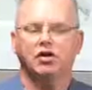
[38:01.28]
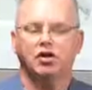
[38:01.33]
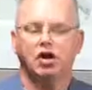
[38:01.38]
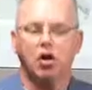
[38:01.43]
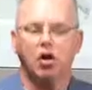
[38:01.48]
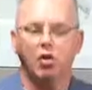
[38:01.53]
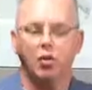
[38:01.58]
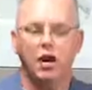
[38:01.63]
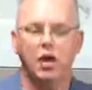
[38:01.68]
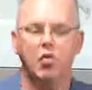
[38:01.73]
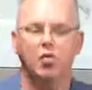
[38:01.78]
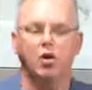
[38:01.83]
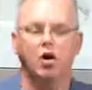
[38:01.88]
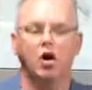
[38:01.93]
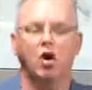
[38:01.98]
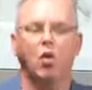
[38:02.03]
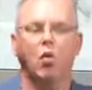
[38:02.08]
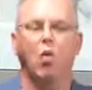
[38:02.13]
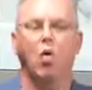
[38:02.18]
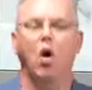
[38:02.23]
So we
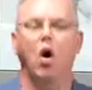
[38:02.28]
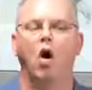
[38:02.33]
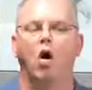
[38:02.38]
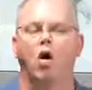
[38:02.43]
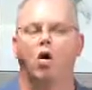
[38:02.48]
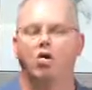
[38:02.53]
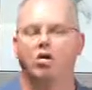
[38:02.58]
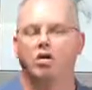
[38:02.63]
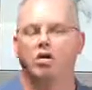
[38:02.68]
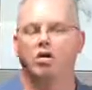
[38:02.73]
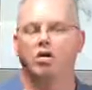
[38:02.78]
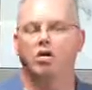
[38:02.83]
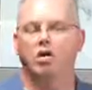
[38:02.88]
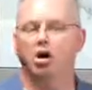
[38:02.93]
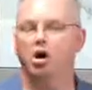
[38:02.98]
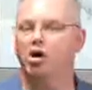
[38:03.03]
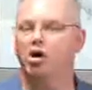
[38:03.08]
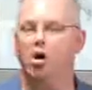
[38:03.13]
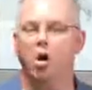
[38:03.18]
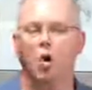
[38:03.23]
will walk
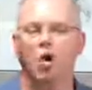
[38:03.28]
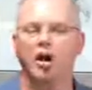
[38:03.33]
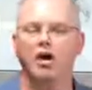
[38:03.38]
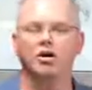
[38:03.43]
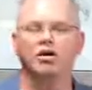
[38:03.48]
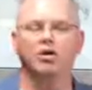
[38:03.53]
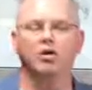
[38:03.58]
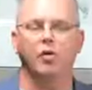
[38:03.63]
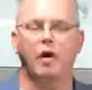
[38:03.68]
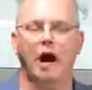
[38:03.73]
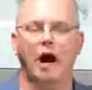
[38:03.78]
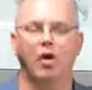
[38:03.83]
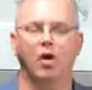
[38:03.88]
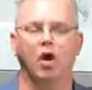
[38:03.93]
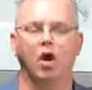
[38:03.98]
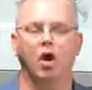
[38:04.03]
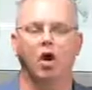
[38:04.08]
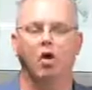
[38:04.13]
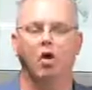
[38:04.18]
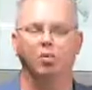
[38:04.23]
according to
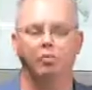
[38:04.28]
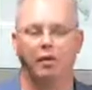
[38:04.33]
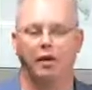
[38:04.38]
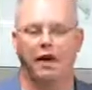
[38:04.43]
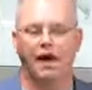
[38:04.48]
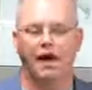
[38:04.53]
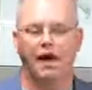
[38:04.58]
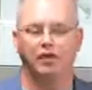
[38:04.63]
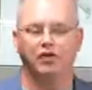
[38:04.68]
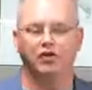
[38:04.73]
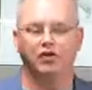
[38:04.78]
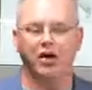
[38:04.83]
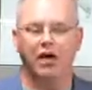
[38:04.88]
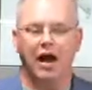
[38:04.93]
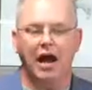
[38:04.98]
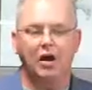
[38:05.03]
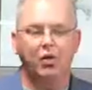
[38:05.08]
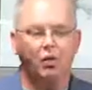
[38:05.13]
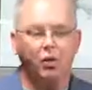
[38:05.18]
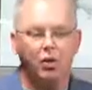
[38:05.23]
our own plans,
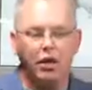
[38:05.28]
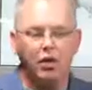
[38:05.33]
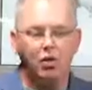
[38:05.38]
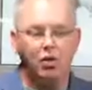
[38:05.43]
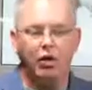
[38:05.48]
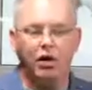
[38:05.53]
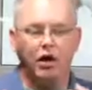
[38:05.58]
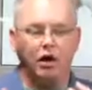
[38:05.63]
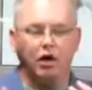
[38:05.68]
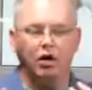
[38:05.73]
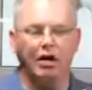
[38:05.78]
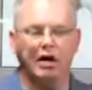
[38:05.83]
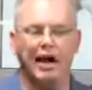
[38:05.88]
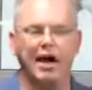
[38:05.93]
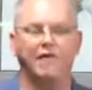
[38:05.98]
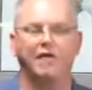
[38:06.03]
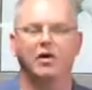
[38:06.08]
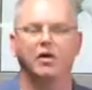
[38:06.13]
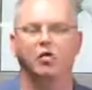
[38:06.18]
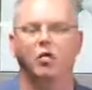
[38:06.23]
and we will,
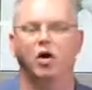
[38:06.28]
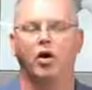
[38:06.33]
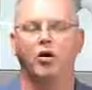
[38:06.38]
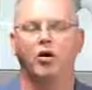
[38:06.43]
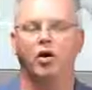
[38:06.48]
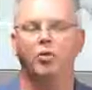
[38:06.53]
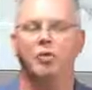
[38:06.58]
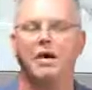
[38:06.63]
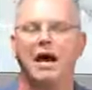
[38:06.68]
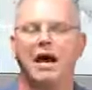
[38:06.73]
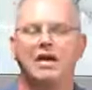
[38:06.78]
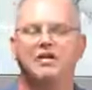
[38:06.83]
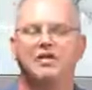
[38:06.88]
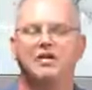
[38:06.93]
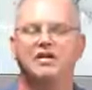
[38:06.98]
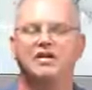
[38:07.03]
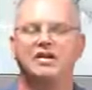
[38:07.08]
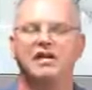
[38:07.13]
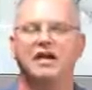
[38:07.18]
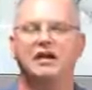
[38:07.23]
everyone, obey
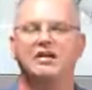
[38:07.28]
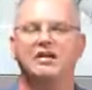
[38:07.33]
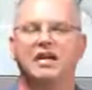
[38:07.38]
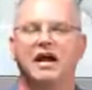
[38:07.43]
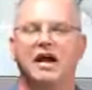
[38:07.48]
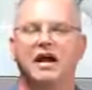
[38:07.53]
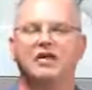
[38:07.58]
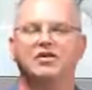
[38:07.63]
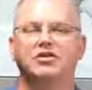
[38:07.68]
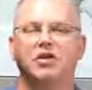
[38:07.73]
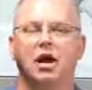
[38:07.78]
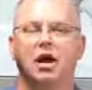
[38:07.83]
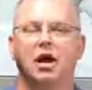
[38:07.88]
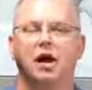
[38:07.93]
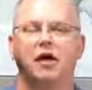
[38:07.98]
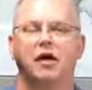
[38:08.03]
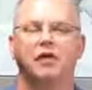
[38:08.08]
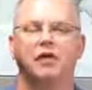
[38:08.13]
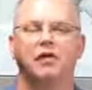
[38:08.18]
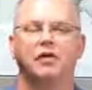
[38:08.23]
the dictates
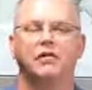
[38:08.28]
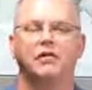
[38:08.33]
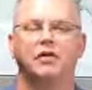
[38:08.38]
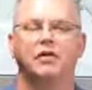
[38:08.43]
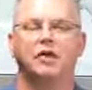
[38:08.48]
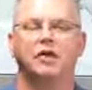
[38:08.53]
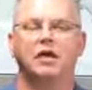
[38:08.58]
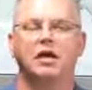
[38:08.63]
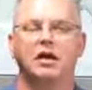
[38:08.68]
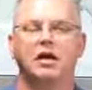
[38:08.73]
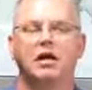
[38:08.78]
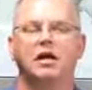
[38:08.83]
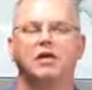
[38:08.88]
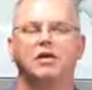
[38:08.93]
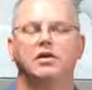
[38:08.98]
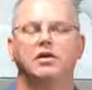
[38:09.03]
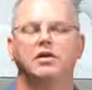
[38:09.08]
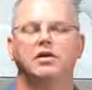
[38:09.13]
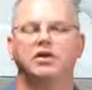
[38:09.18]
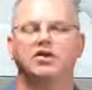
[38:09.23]
of
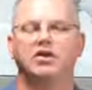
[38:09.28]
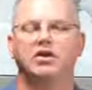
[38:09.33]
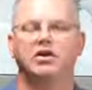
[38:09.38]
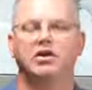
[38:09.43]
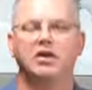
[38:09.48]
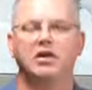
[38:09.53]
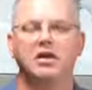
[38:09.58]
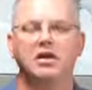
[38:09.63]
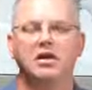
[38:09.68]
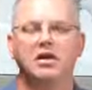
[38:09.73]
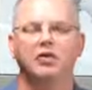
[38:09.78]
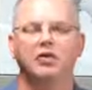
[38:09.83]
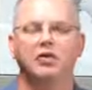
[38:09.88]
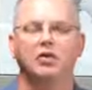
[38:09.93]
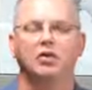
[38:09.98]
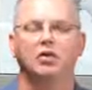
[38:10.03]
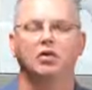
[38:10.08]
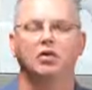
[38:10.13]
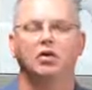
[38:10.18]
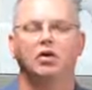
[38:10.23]
his
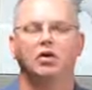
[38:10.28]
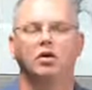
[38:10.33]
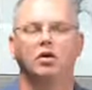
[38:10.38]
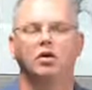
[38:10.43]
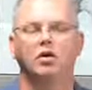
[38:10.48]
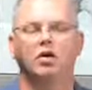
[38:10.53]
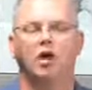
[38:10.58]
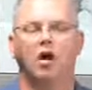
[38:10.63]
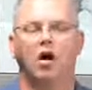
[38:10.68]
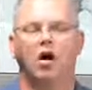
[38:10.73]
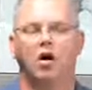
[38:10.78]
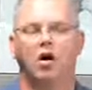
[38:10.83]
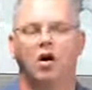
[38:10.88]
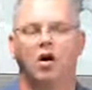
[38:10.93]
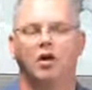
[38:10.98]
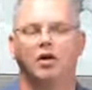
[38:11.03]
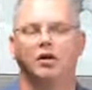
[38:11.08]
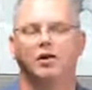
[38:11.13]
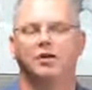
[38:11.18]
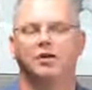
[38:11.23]
evil
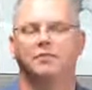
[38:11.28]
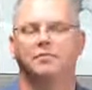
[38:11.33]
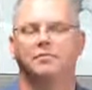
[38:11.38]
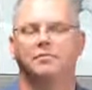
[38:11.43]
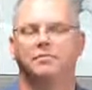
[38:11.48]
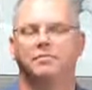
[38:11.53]
heart.